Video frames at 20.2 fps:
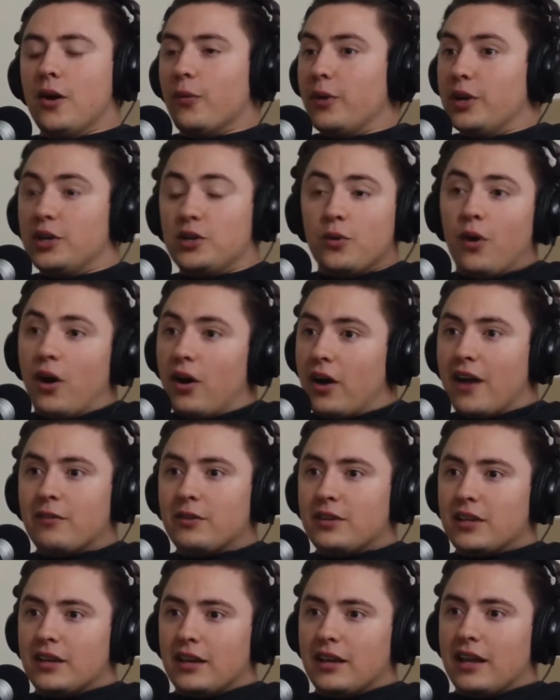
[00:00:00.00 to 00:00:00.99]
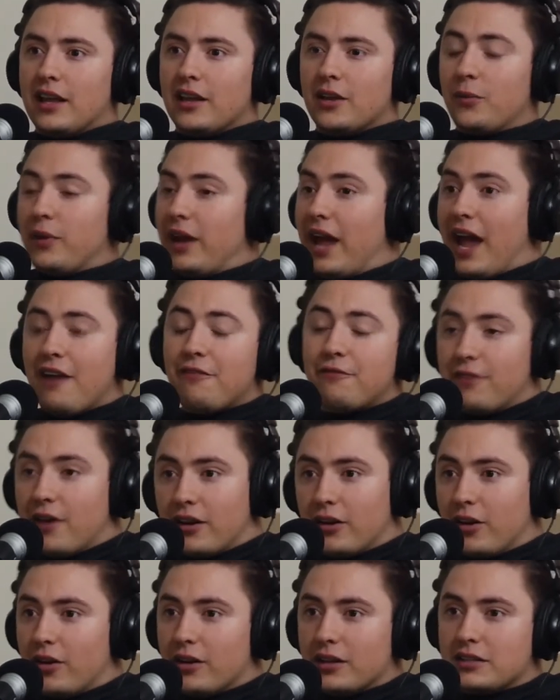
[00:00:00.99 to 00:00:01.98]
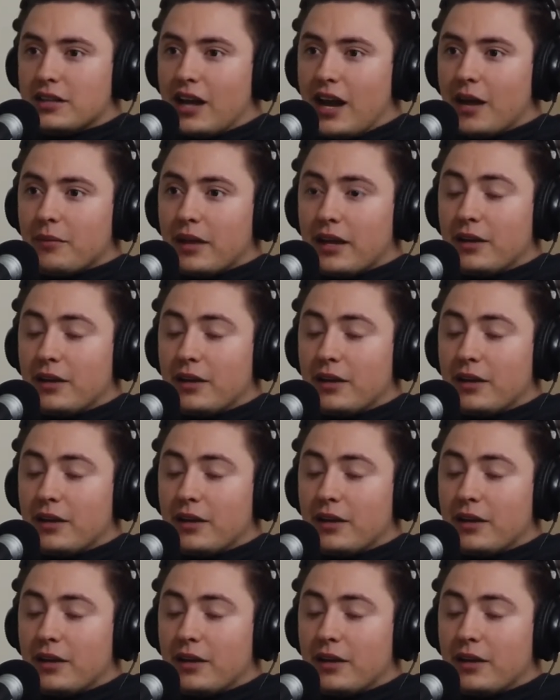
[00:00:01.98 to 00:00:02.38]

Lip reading: We do everything together. We have fun all the time.